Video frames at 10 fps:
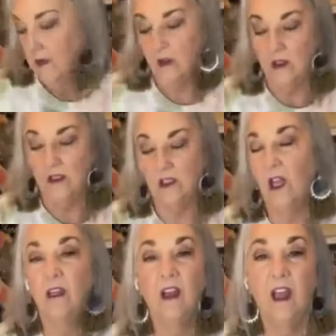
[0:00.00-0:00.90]
So it's
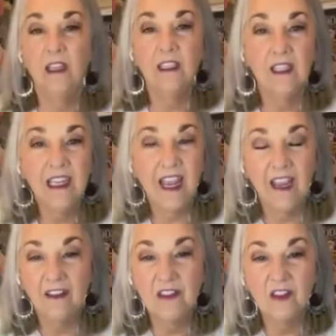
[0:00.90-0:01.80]
stuck nicely
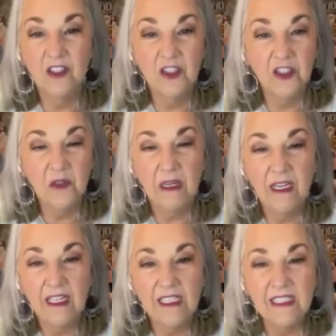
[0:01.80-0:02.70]
down, so there shouldn't
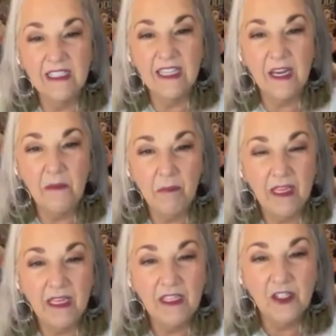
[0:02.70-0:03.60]
be any
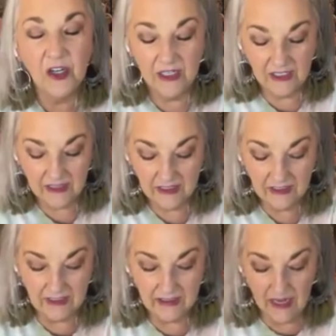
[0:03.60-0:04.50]
seepage or anything
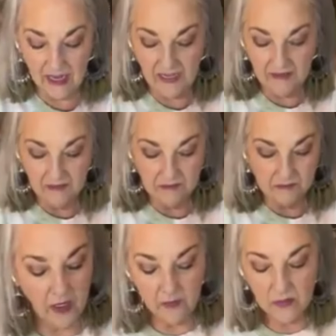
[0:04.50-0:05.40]
like that.
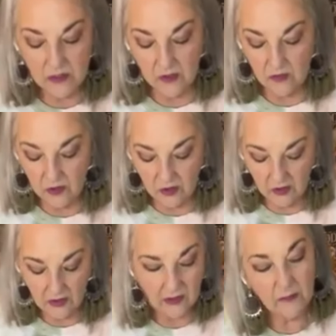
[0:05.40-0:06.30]
Thought I would do
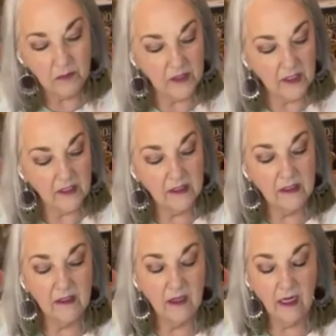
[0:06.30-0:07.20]

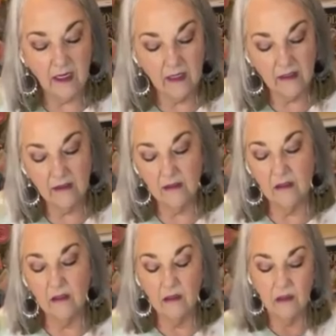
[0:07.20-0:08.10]
eucalyptus and
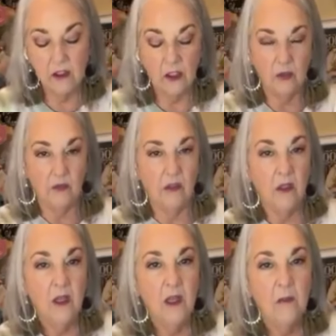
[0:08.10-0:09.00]
dune
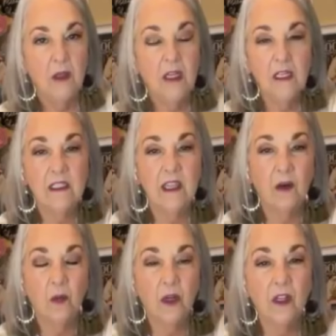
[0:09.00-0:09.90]
because
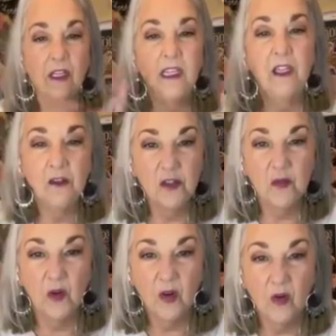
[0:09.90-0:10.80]
they're really
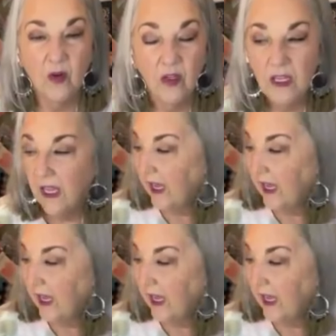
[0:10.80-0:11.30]
neutral,